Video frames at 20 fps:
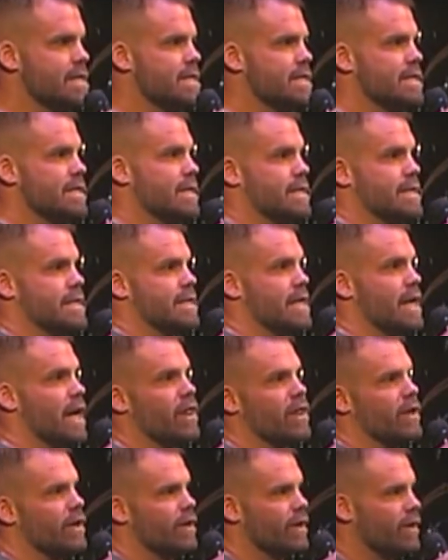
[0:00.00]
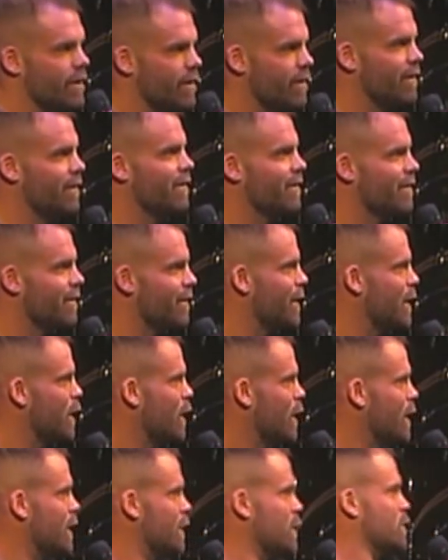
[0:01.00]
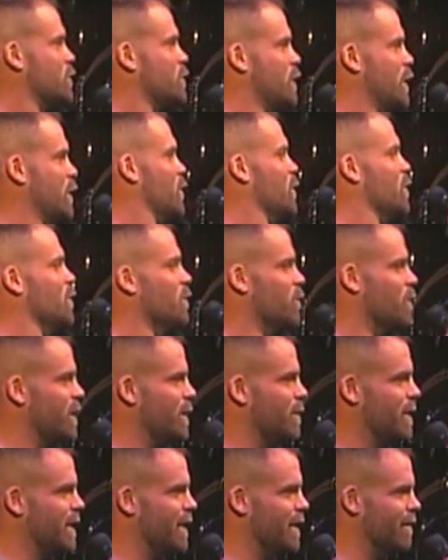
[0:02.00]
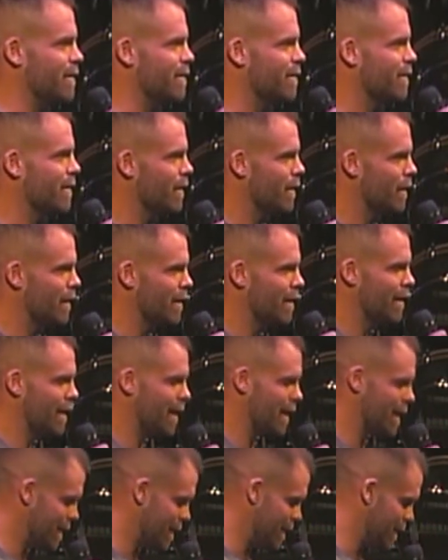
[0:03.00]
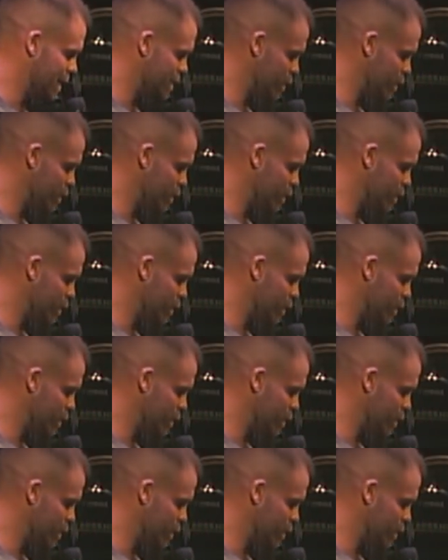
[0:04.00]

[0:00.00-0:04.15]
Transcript: like nothing. Like zero. What do you mean? And